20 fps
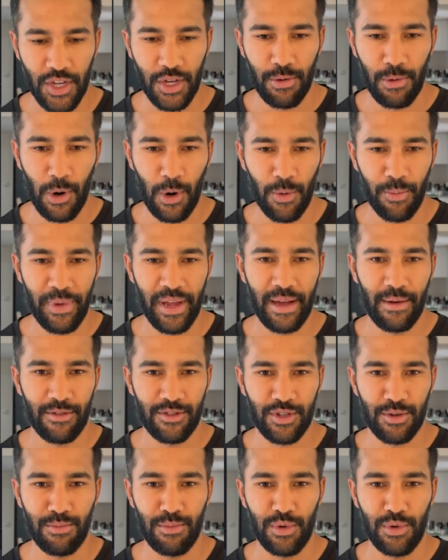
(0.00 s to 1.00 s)
you won't be able
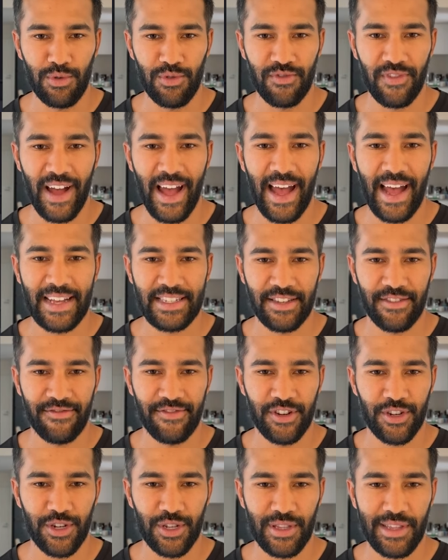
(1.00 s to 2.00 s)
to move as
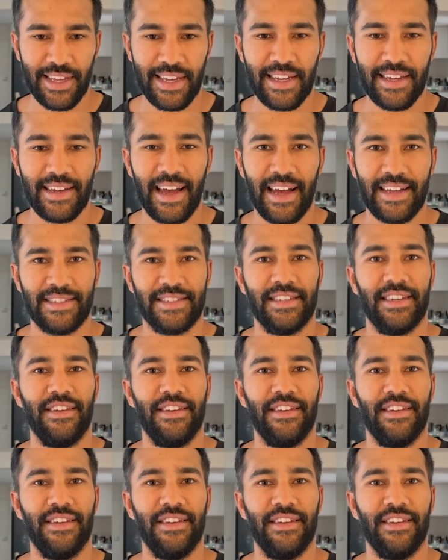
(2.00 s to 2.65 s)
efficiently as